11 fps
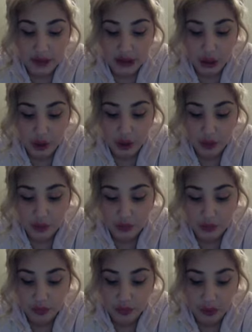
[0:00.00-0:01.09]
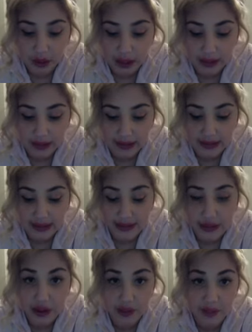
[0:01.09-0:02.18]
So like I said,
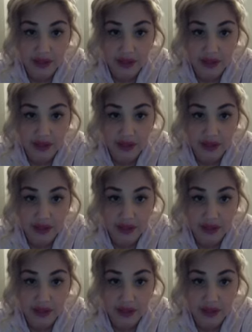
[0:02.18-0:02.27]
there could be